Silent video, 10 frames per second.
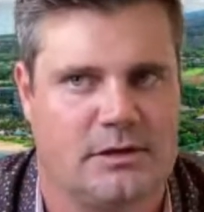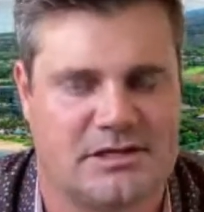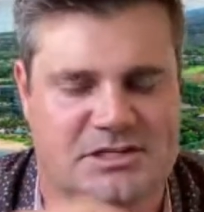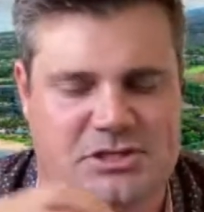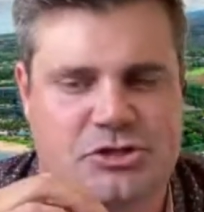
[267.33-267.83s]

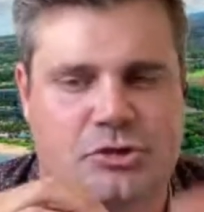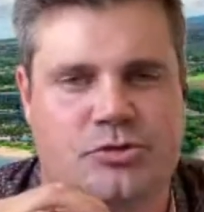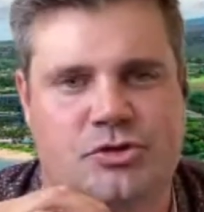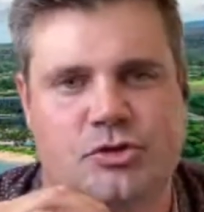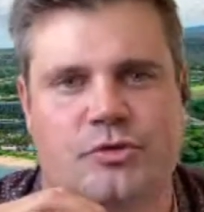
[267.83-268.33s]
this is due
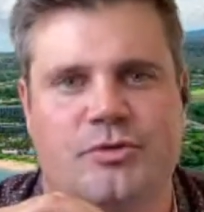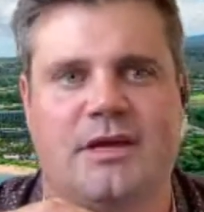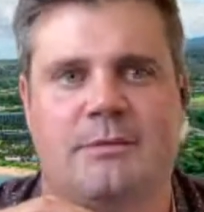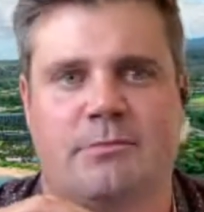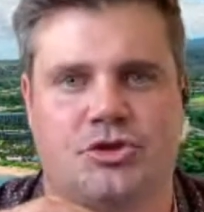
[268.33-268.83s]
to
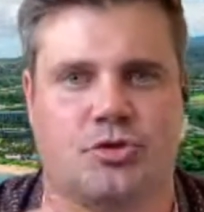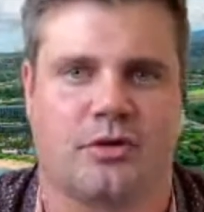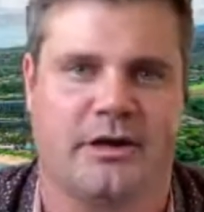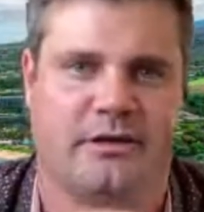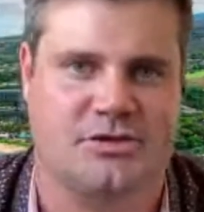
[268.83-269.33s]
the
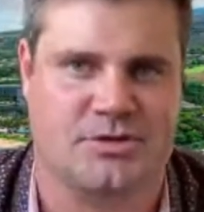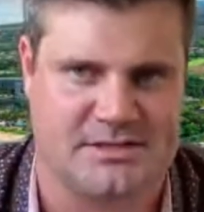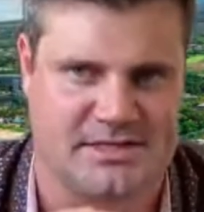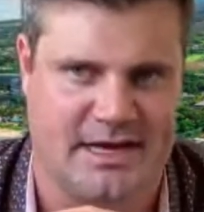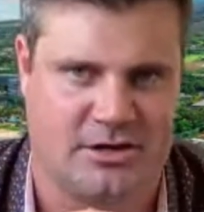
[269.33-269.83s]
majority of the
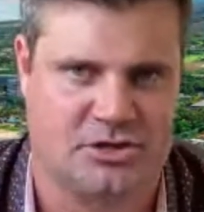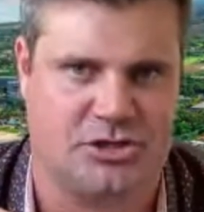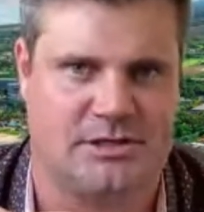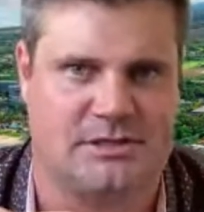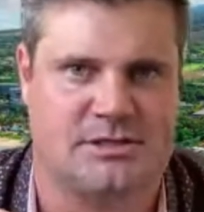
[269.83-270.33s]

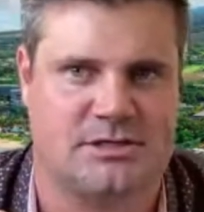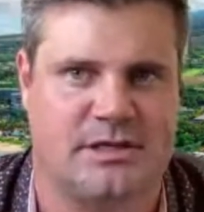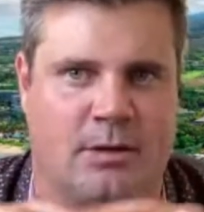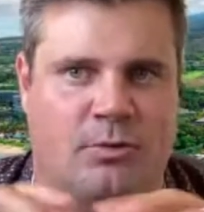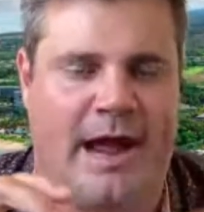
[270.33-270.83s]
transactions
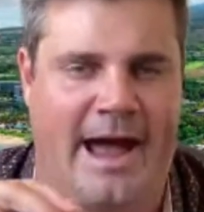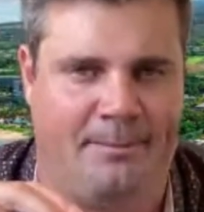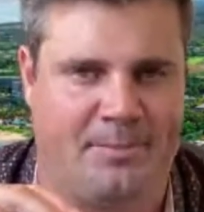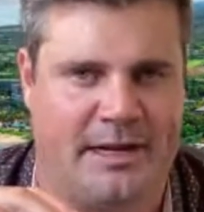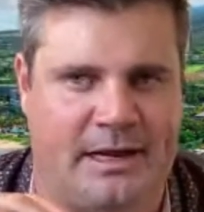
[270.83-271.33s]
that were
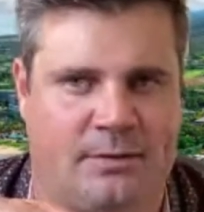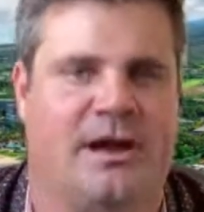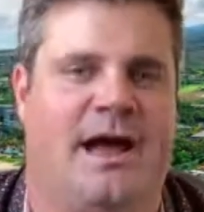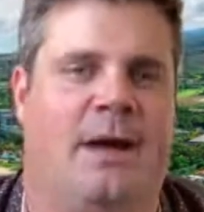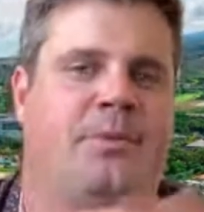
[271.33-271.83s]

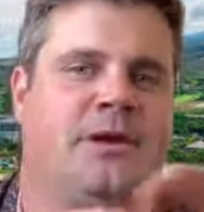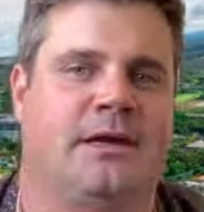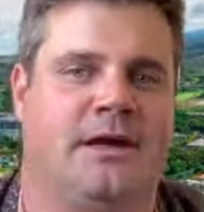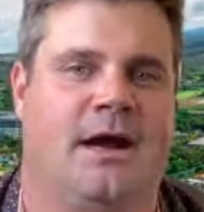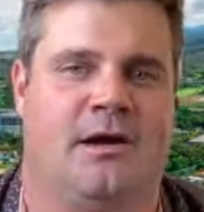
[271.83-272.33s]

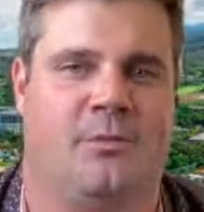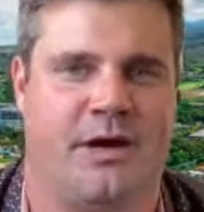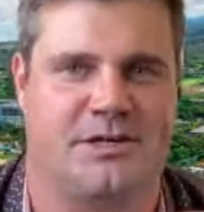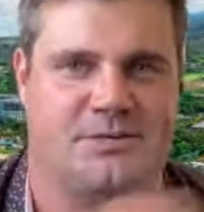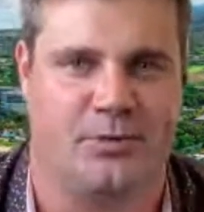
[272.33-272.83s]
happening at higher
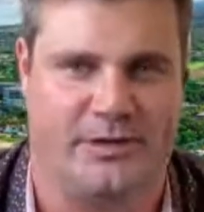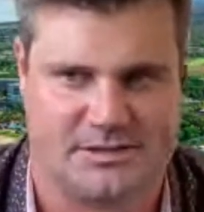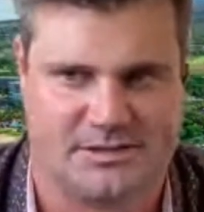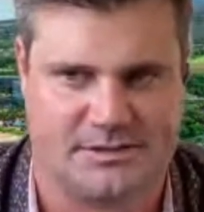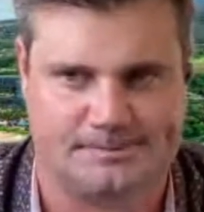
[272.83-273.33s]
price
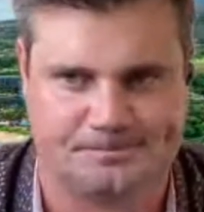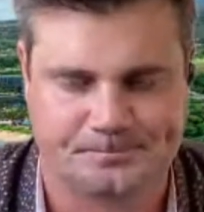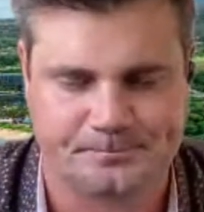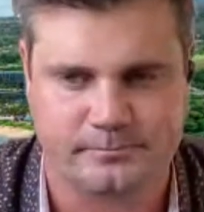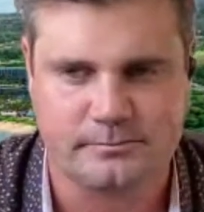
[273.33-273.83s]
points.
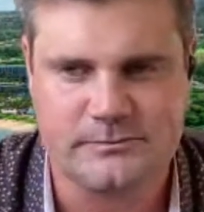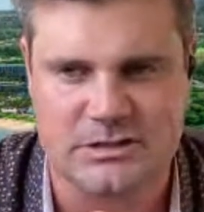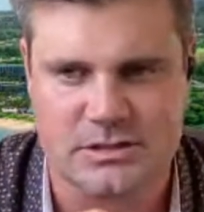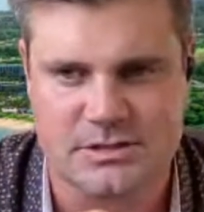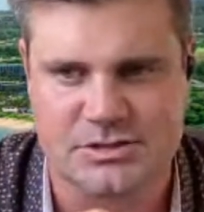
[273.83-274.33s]

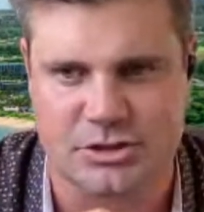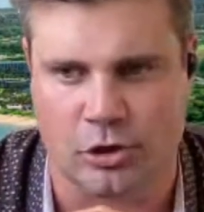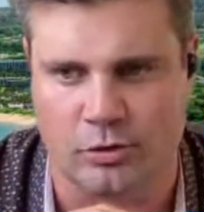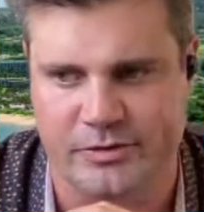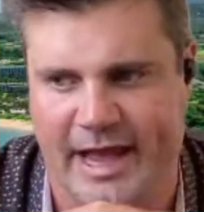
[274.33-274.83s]

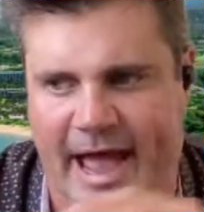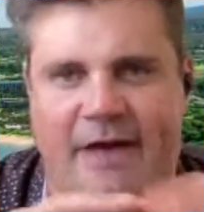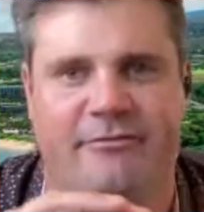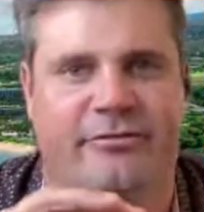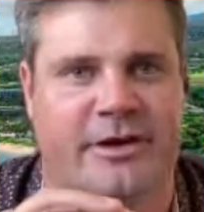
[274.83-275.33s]
So the
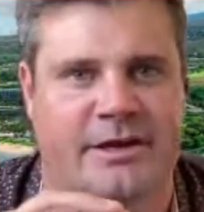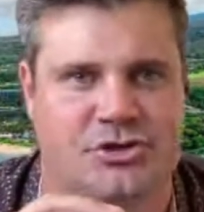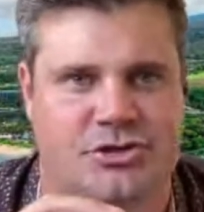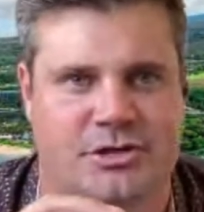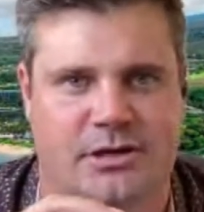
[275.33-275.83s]

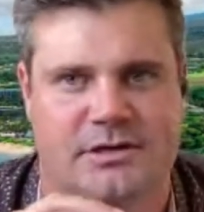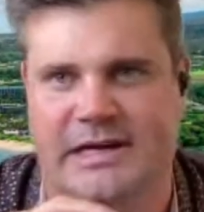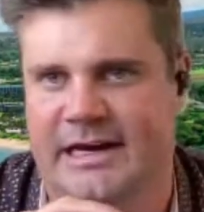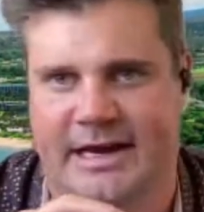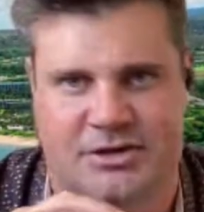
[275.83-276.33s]
average
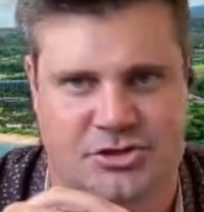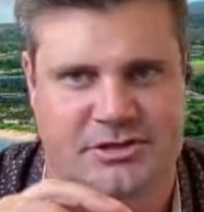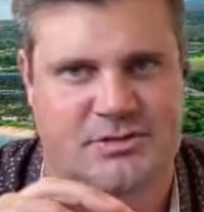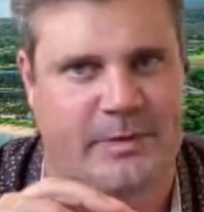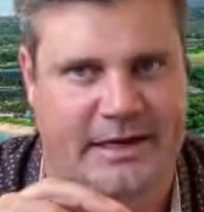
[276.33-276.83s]
didn't
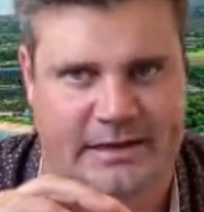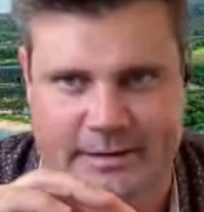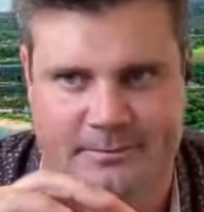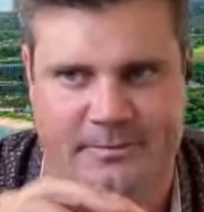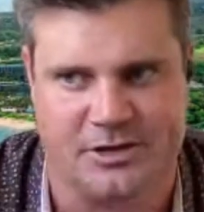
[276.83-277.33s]
actually spike
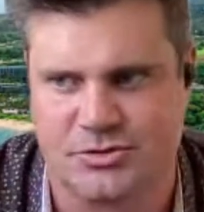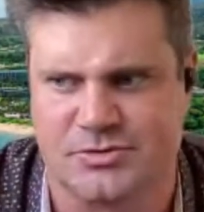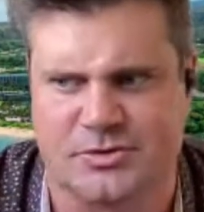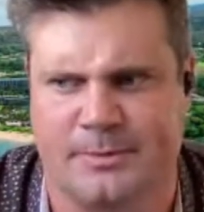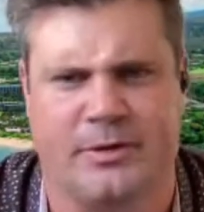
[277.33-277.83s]
that much. It
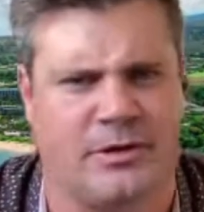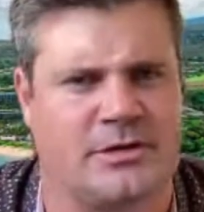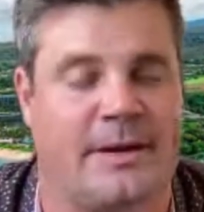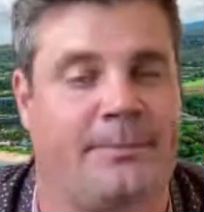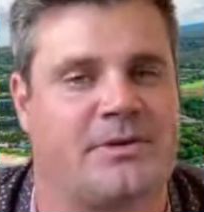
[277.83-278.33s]
was up
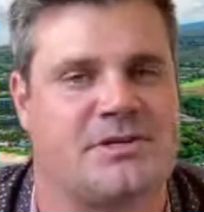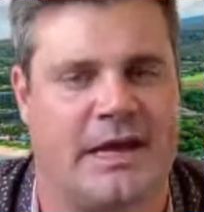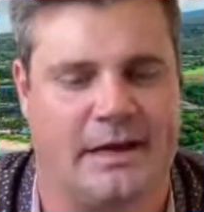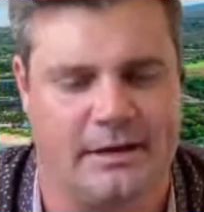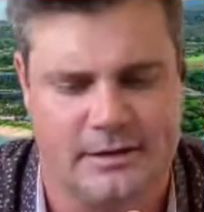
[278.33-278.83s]
under
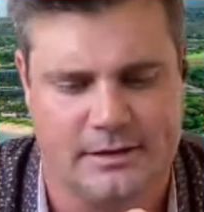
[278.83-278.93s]
10%.